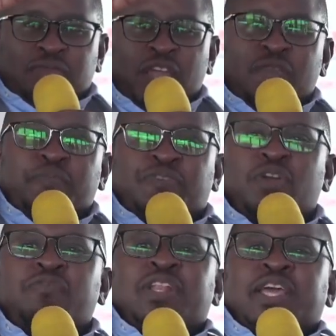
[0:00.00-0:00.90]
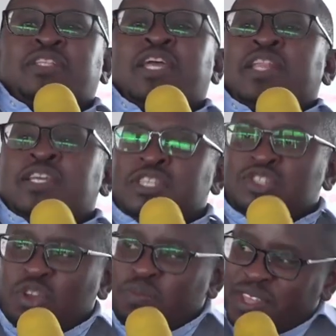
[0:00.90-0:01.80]
of it like, let's
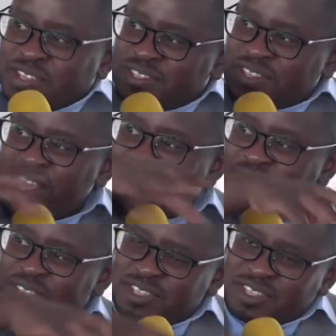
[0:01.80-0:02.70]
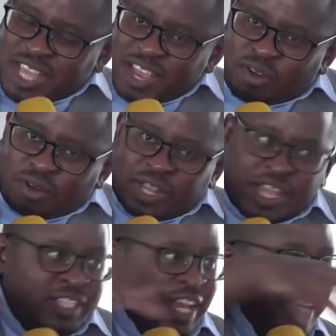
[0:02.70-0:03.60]
assume this thing called the
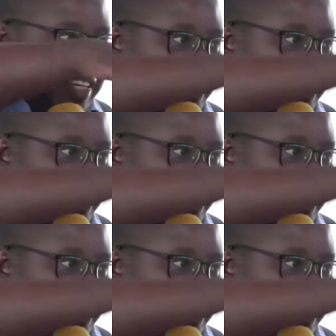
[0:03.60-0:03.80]
internet is a